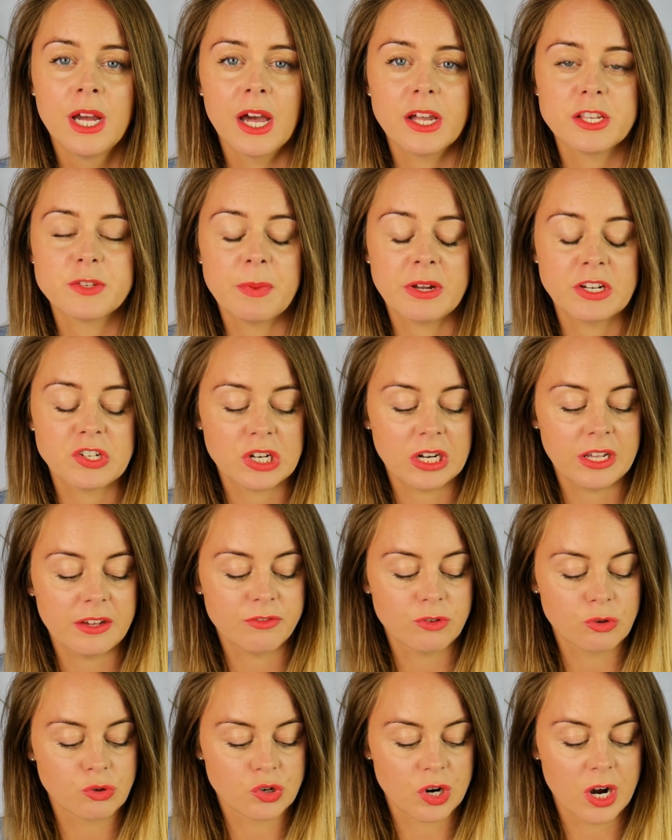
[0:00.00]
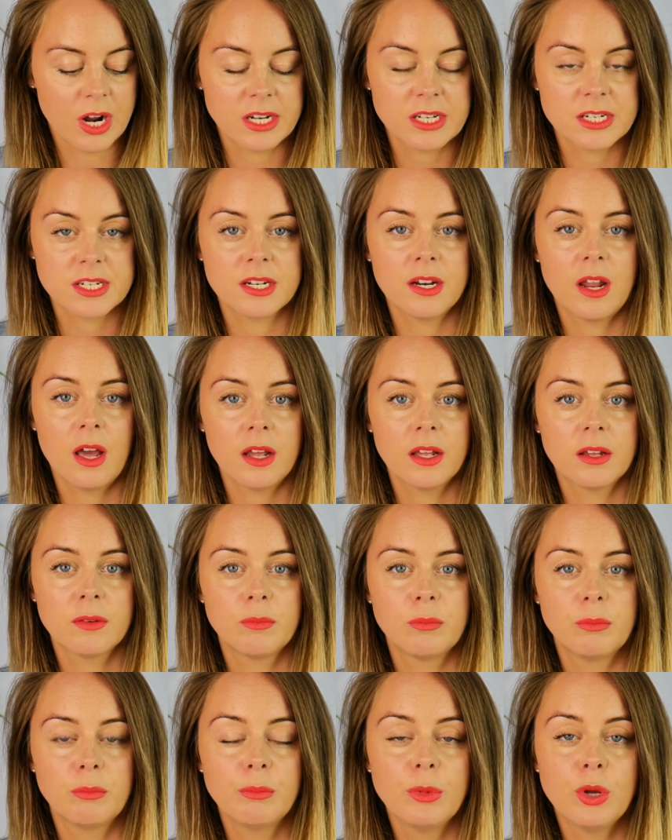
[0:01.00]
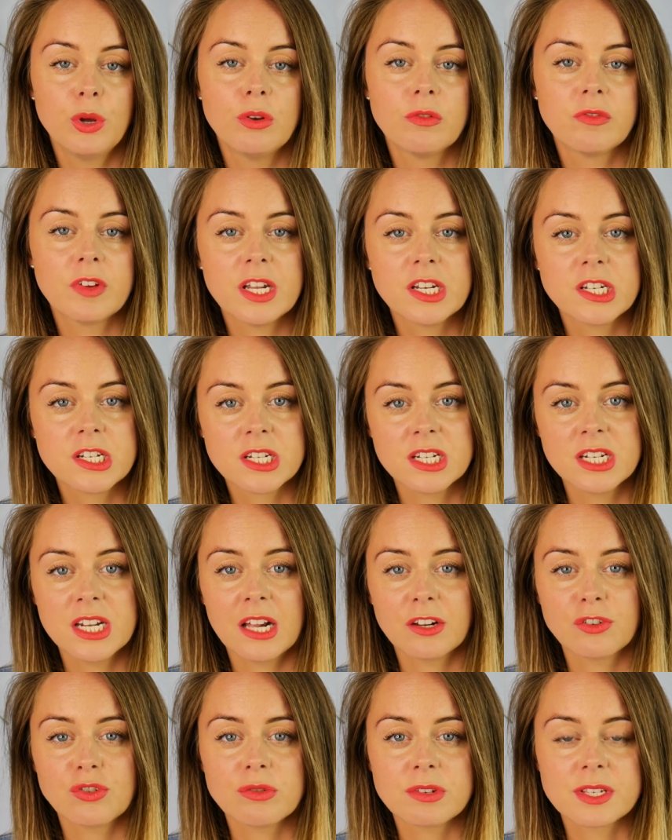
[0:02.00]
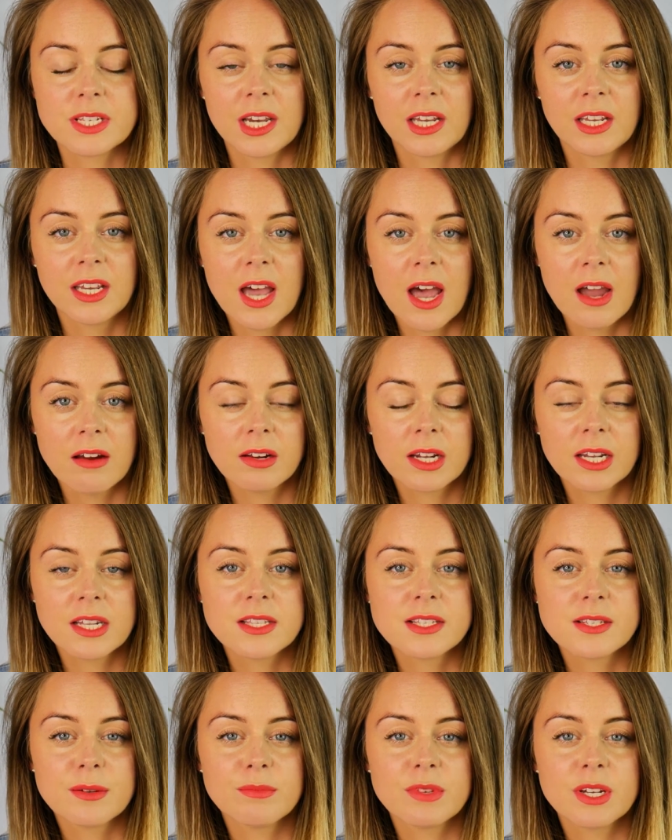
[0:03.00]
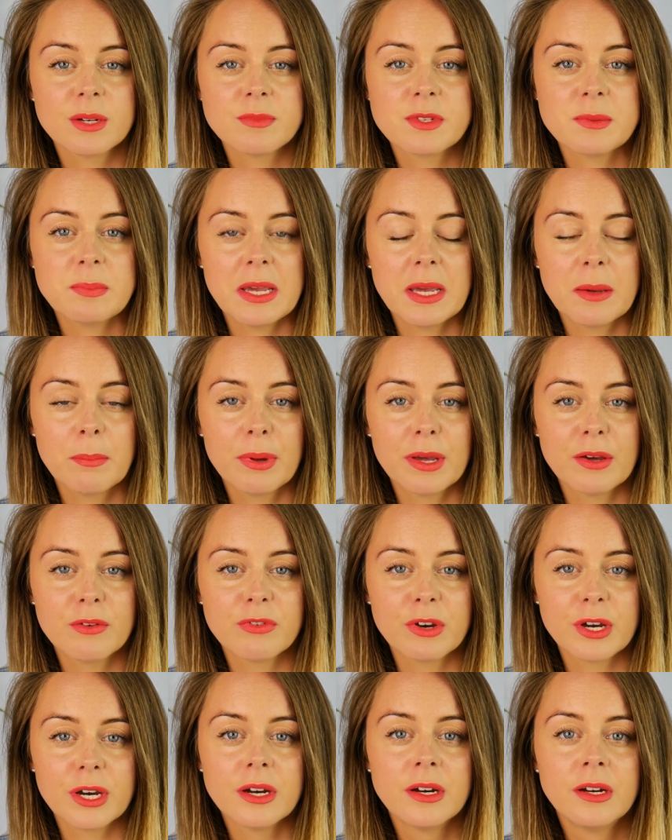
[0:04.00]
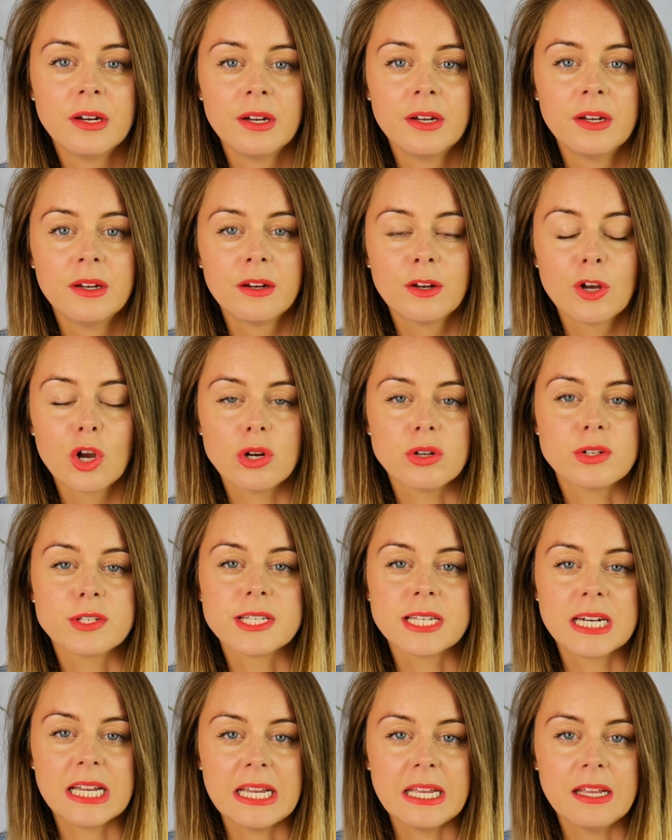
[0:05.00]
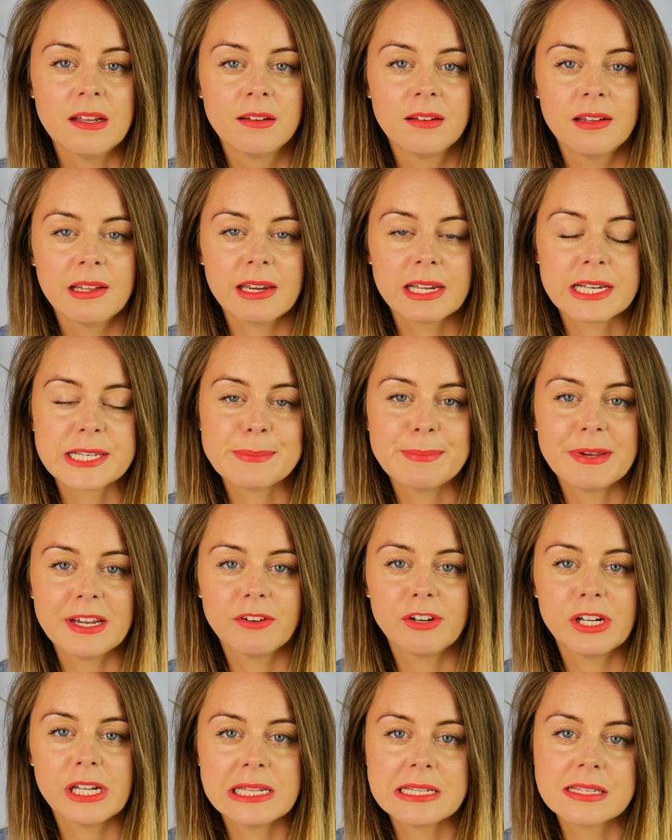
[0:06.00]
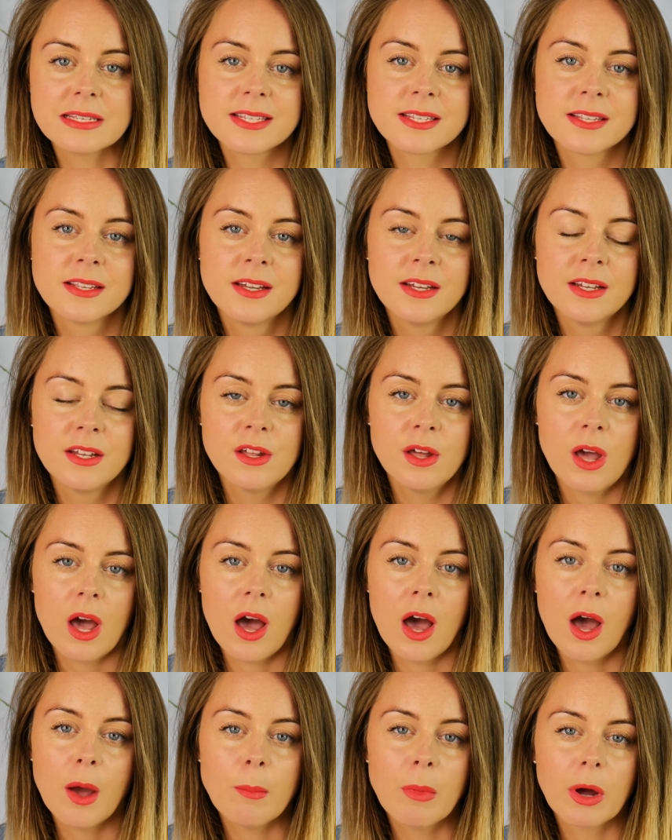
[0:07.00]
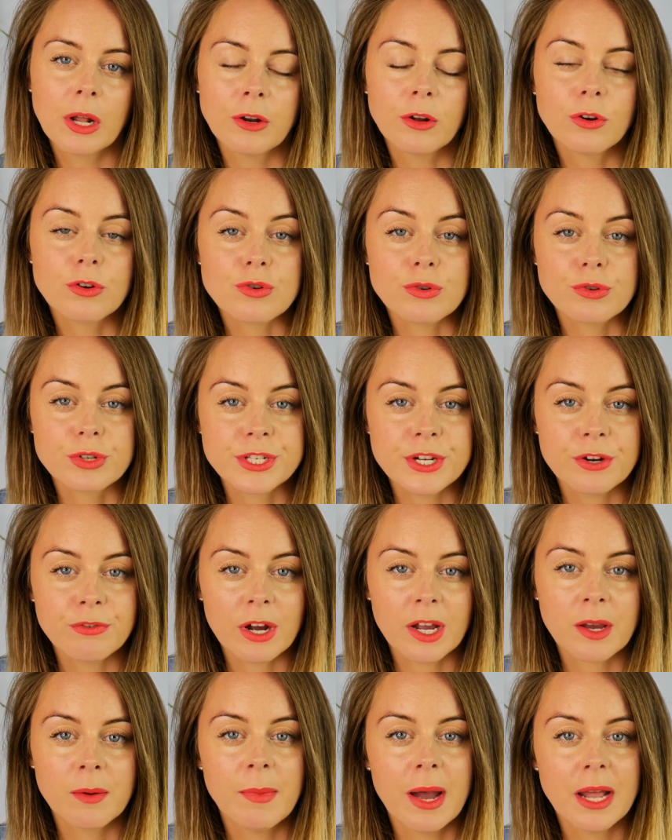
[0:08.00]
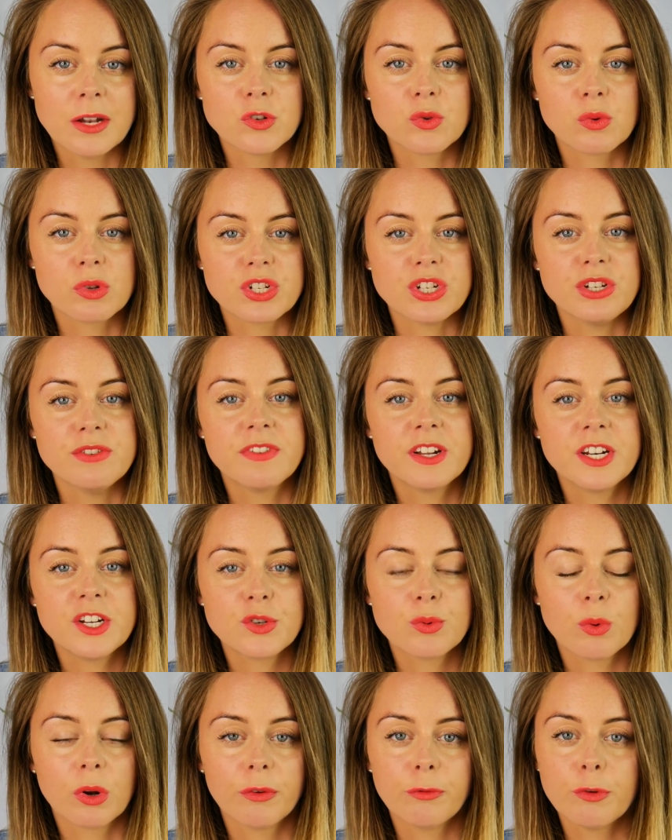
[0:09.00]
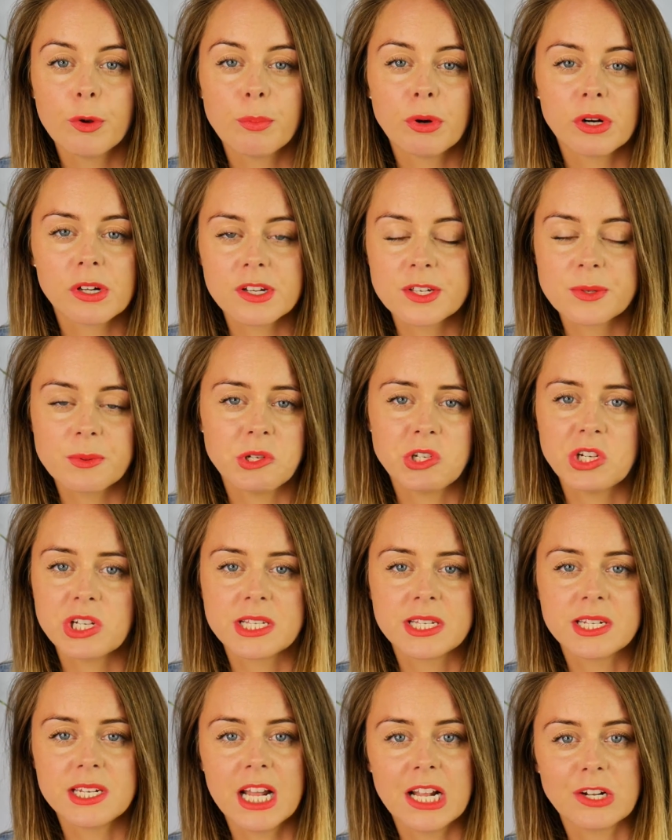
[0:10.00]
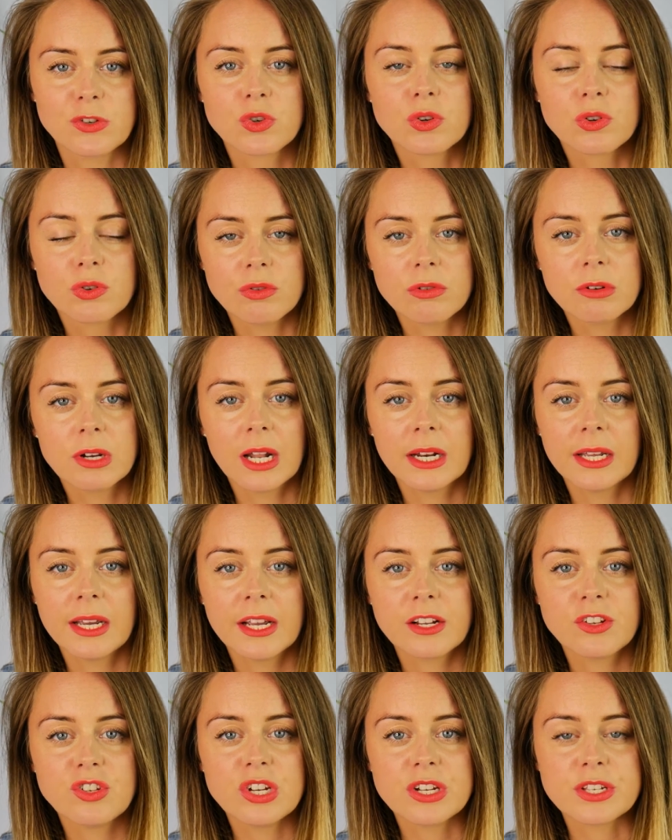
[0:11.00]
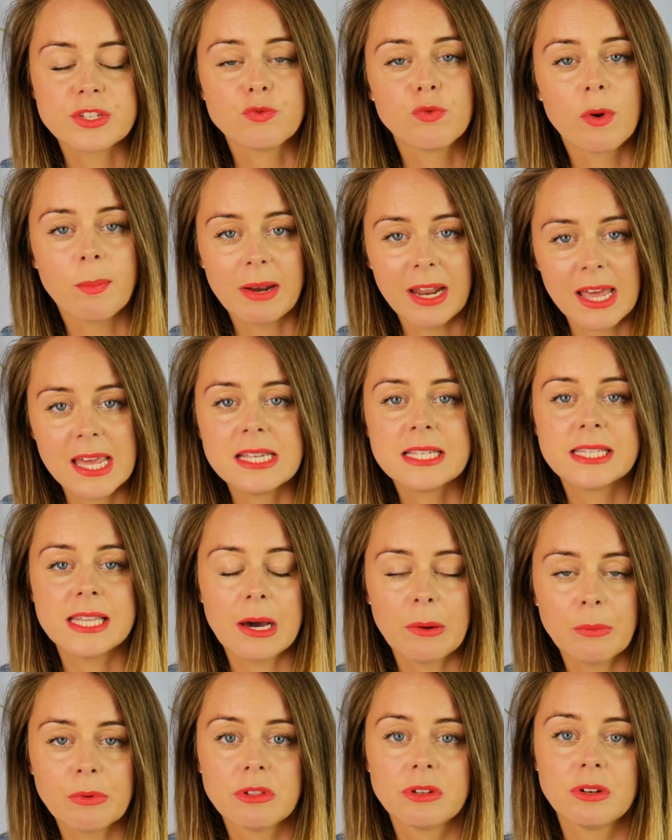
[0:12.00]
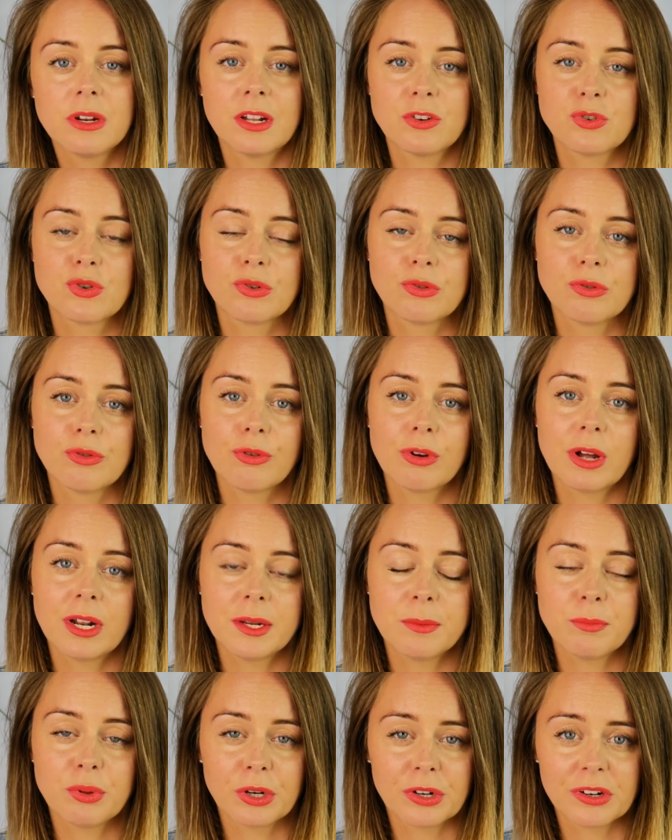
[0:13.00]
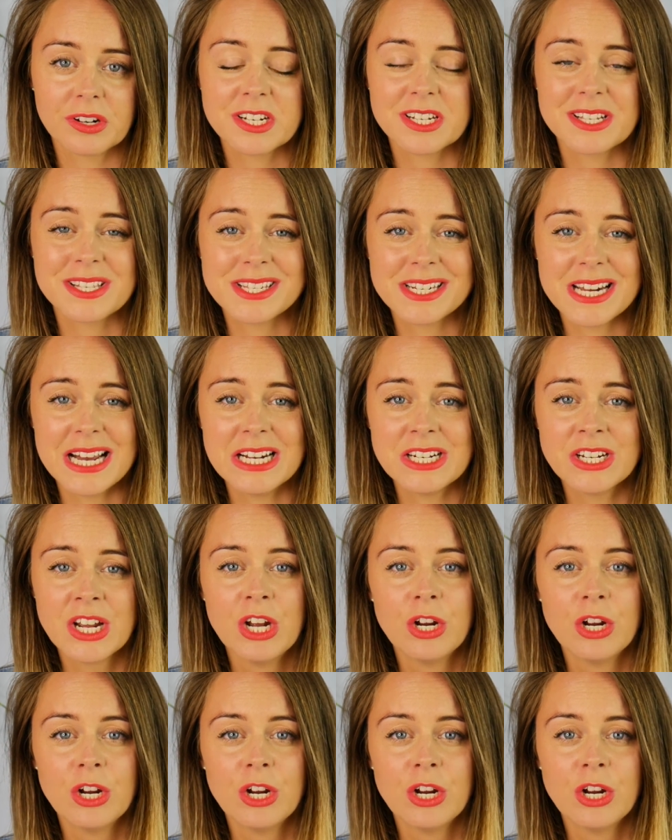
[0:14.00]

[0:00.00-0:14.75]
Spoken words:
especially if you're trying to like move into natural skincare. It can sometimes be a bit of a costly experience. And I'd also recommend, once you finish one of your products which isn't natural and organic, just replace that with a natural and organic product instead,